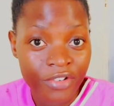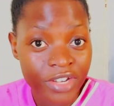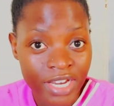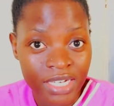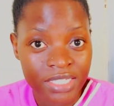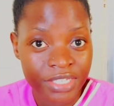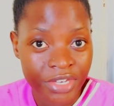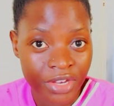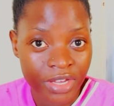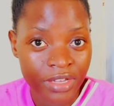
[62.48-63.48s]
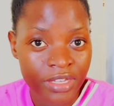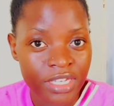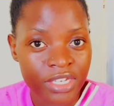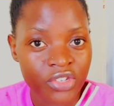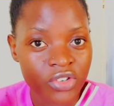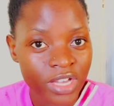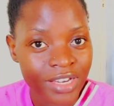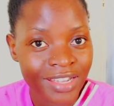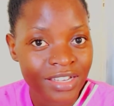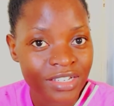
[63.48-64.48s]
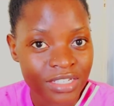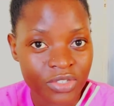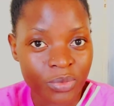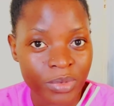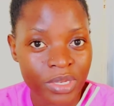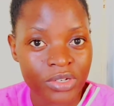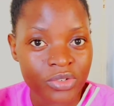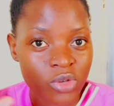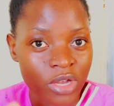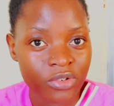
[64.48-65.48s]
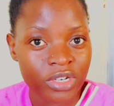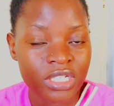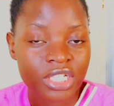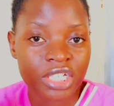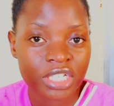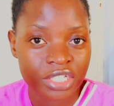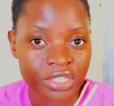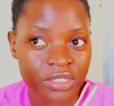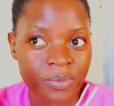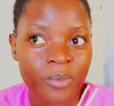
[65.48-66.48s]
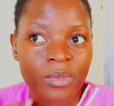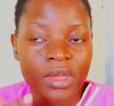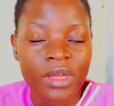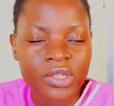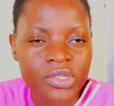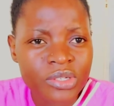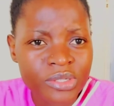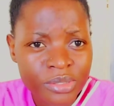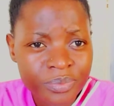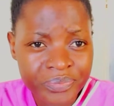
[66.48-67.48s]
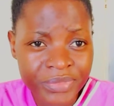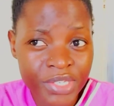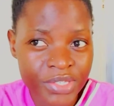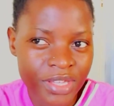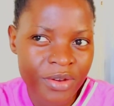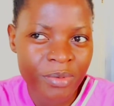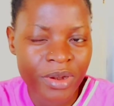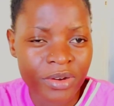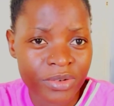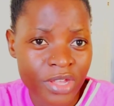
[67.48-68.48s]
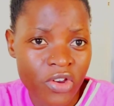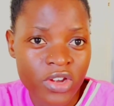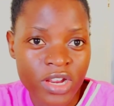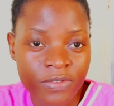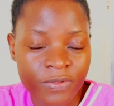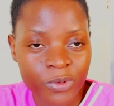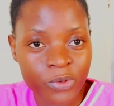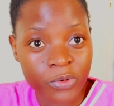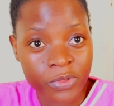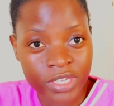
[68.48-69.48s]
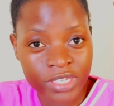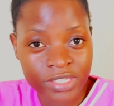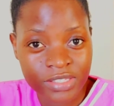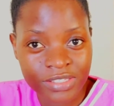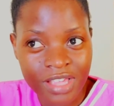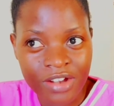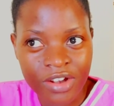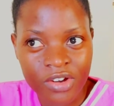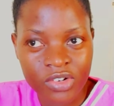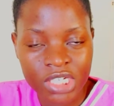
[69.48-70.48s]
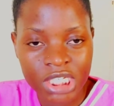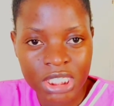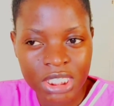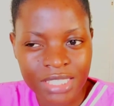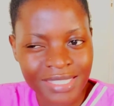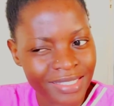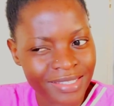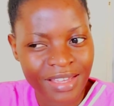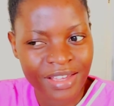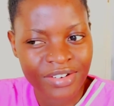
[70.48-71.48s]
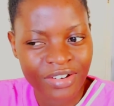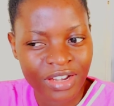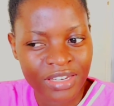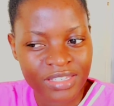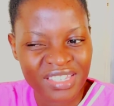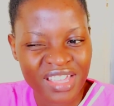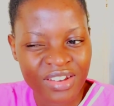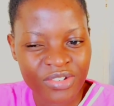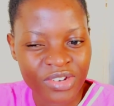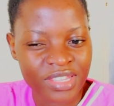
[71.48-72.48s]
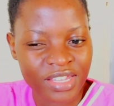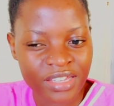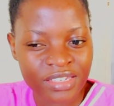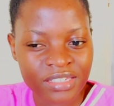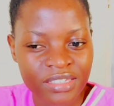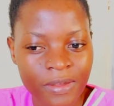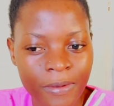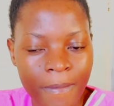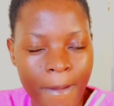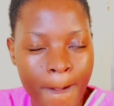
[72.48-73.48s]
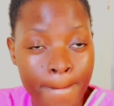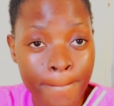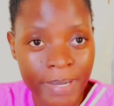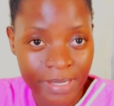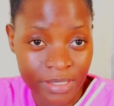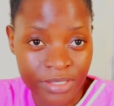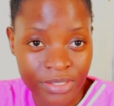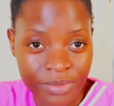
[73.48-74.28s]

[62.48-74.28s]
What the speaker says: reals here in Uganda, 2,200,000 shillings. So this time around, I ordered for things around 600, 630, but